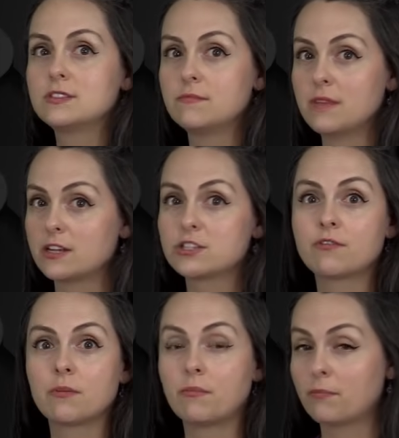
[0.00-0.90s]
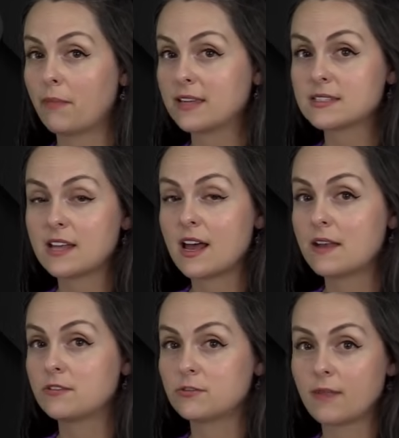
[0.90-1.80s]
diminished from
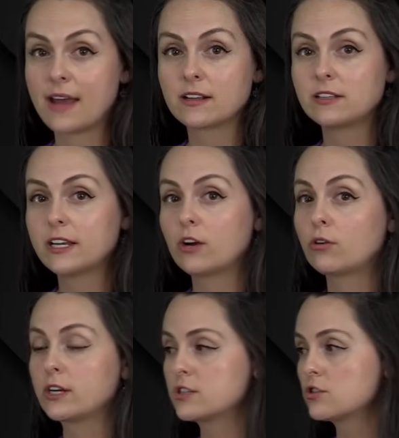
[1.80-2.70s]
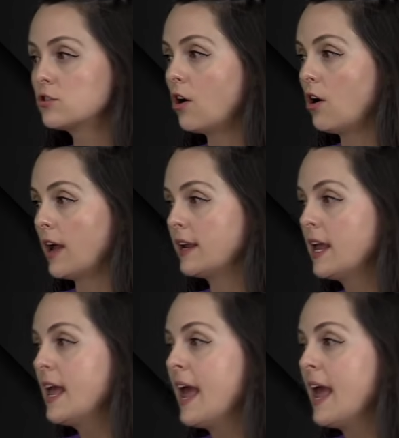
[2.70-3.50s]
baseline dramatically or it's gone.